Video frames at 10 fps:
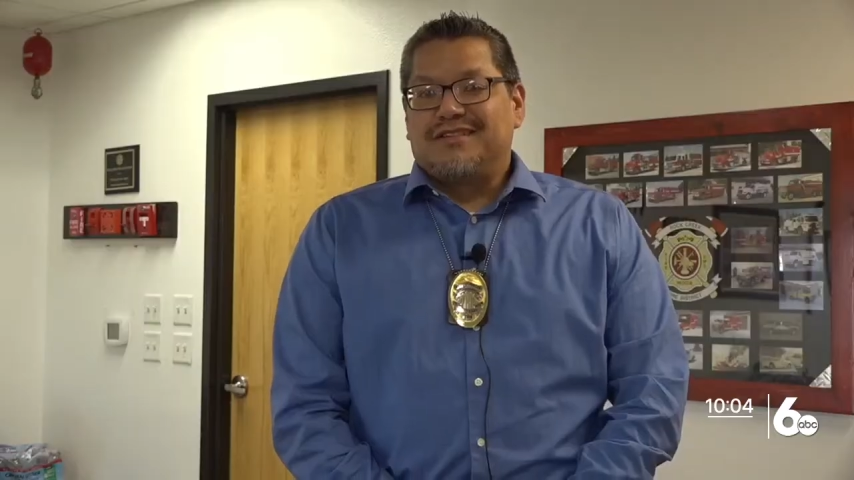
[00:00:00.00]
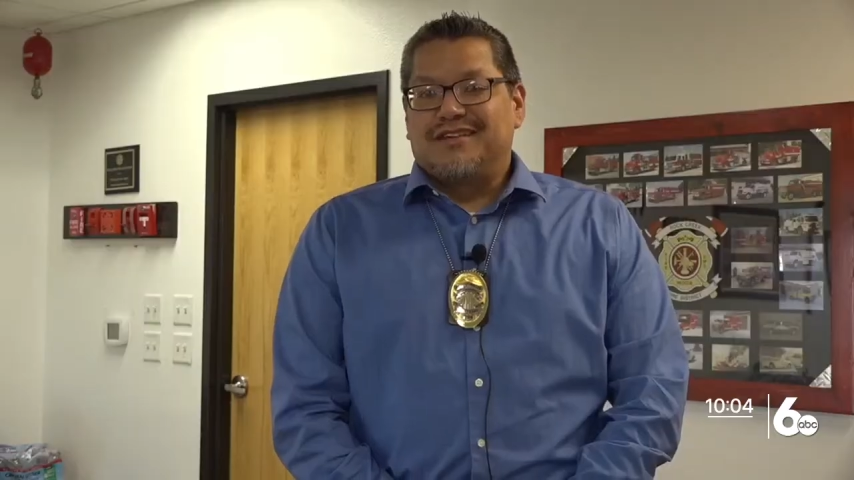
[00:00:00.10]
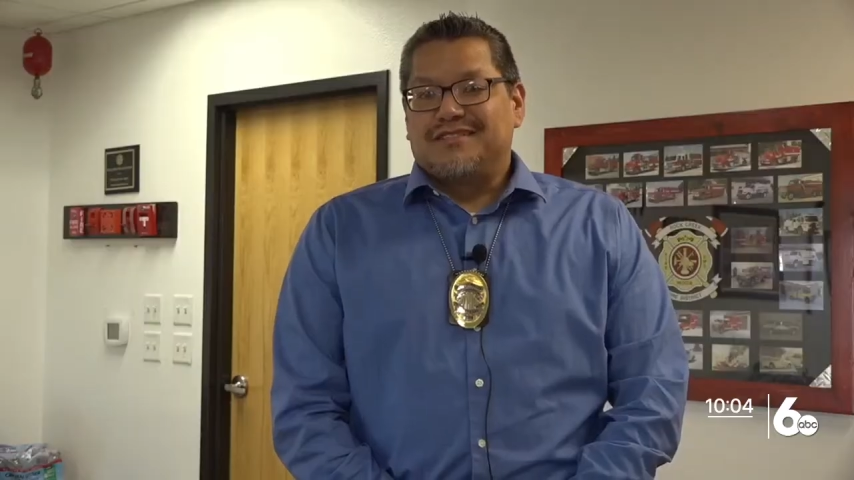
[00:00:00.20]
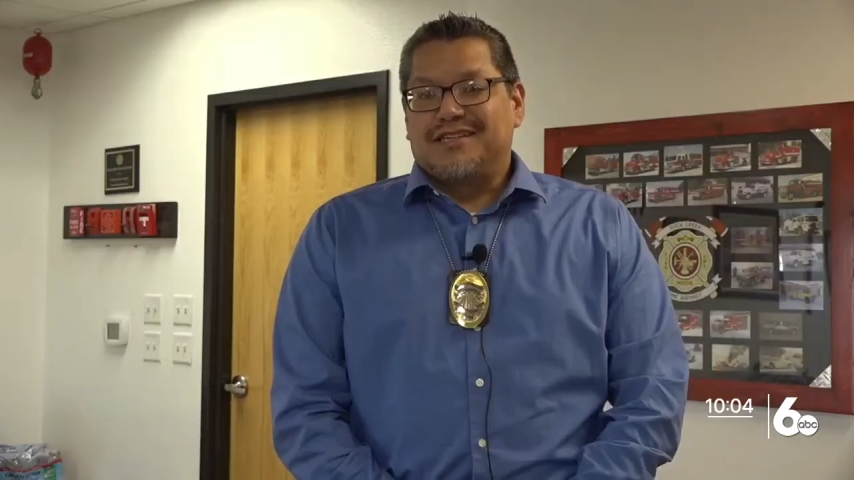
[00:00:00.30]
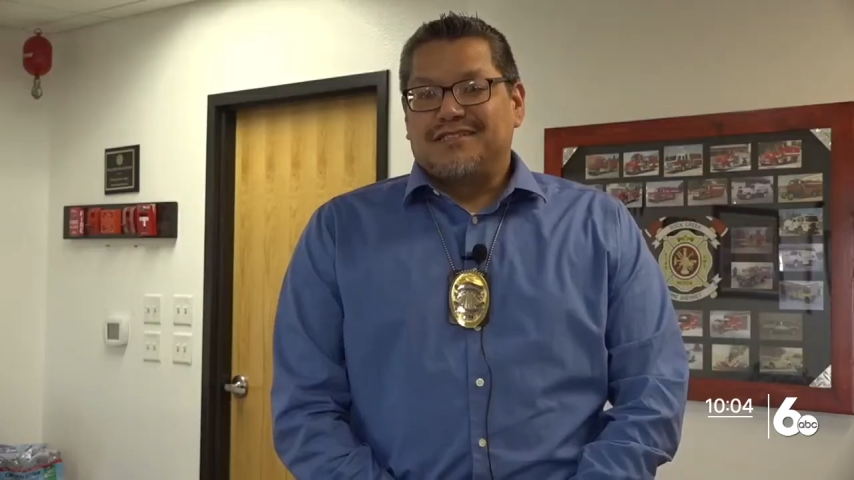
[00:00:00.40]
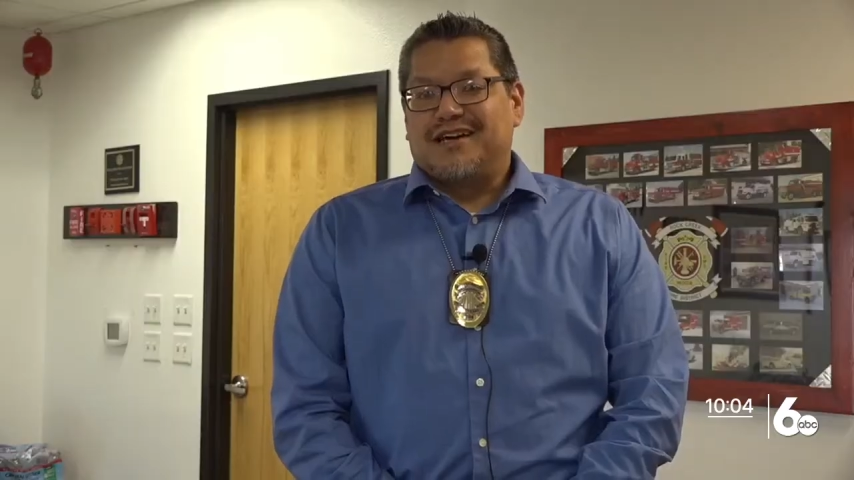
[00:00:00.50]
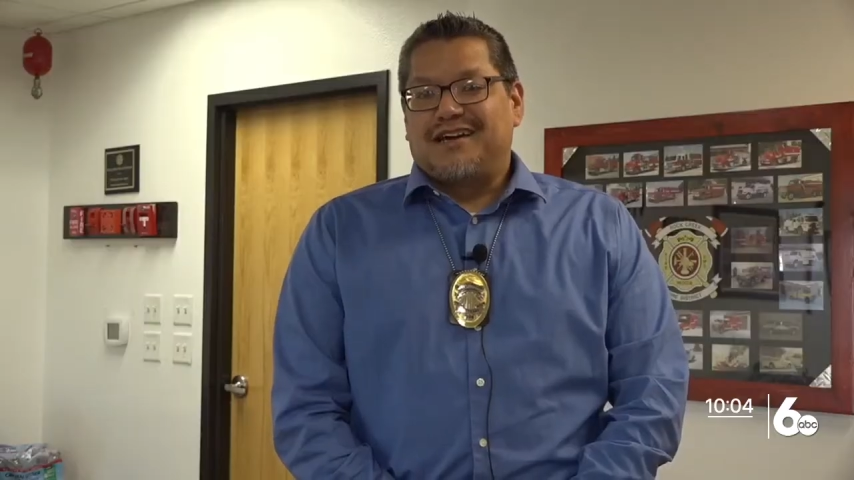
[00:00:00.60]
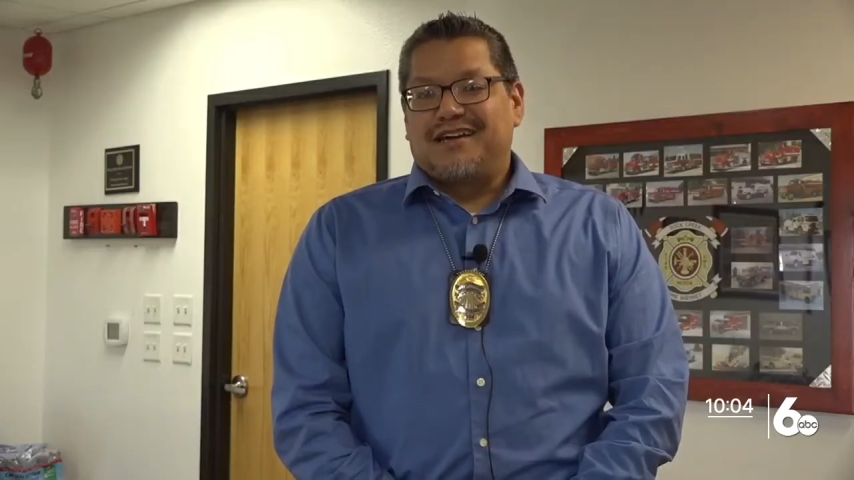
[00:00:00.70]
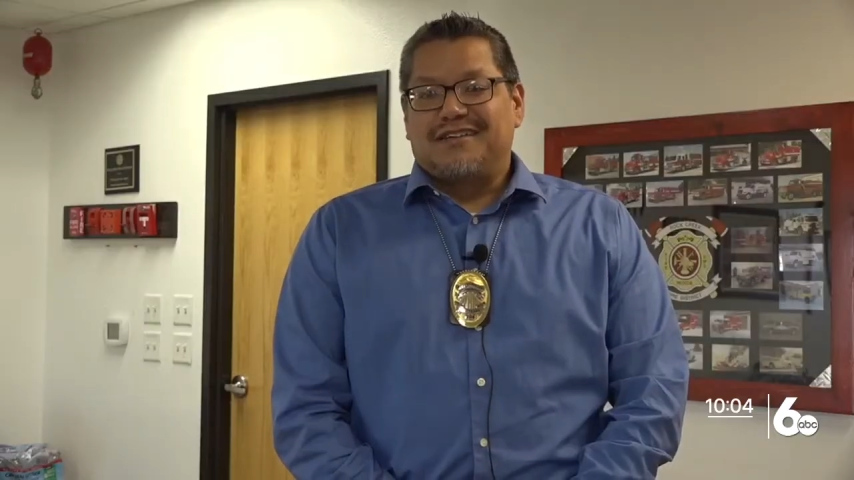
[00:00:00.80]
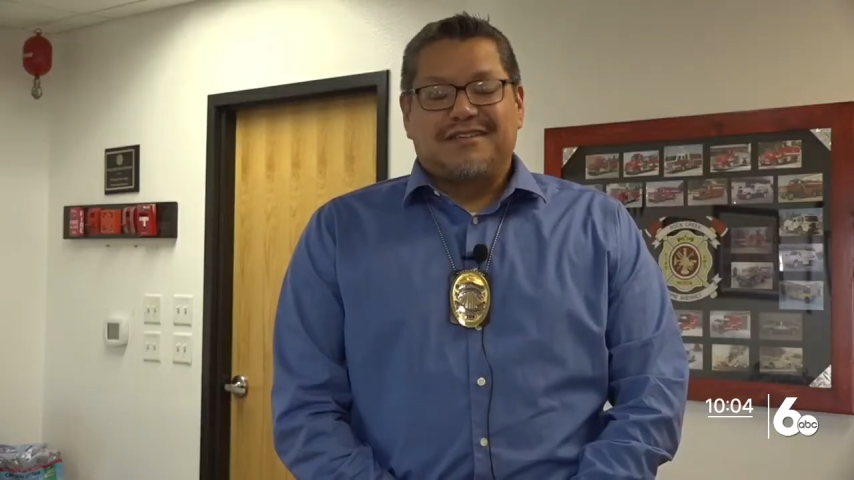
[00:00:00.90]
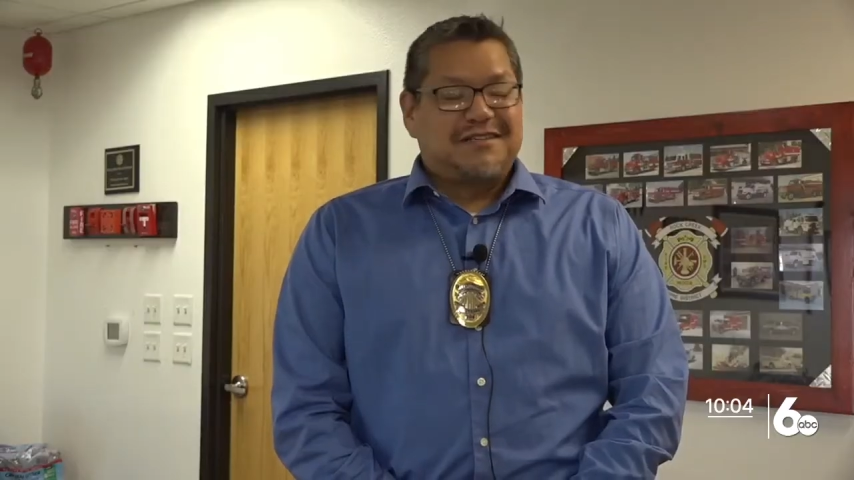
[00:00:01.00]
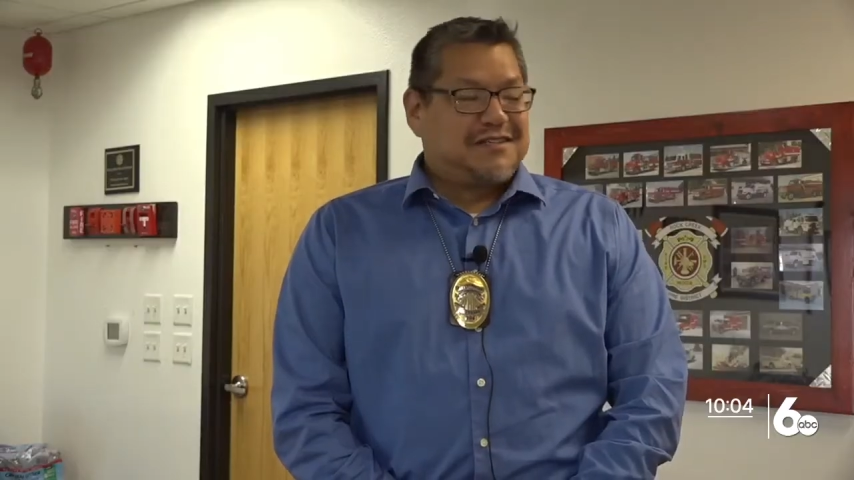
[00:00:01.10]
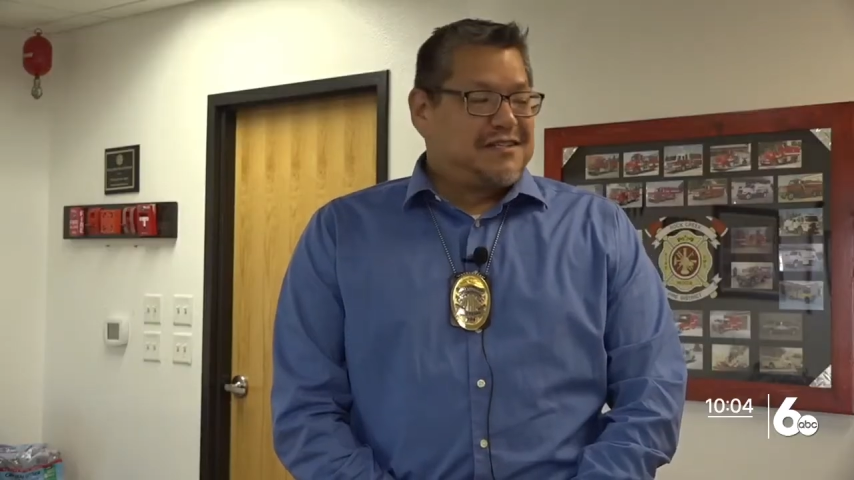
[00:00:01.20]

and says hi, and,